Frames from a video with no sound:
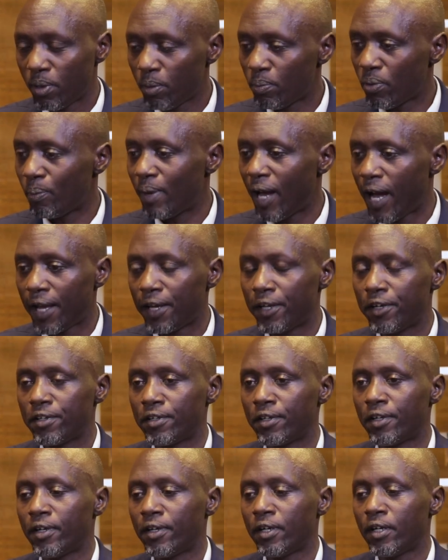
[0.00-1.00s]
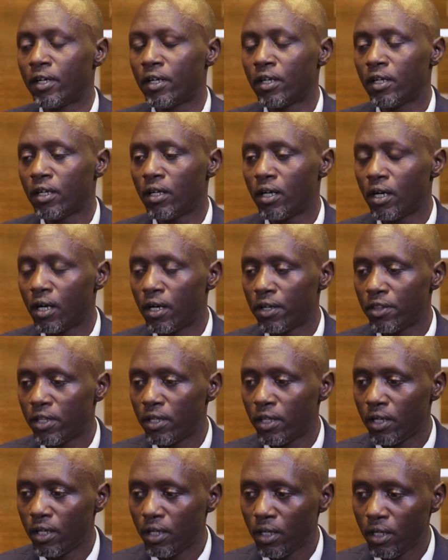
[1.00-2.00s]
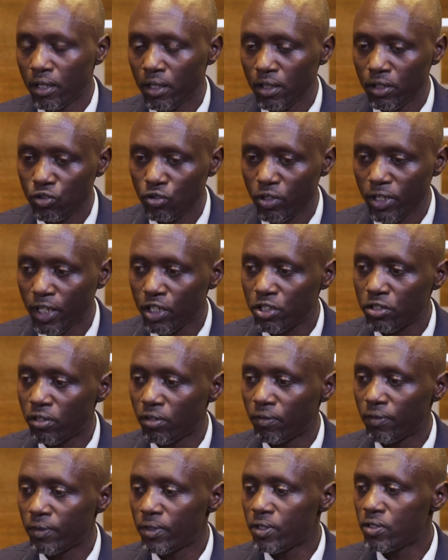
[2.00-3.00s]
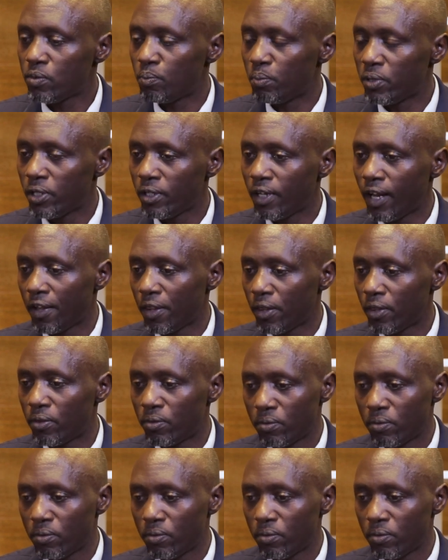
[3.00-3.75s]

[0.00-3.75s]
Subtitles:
people behind the introduction of this bill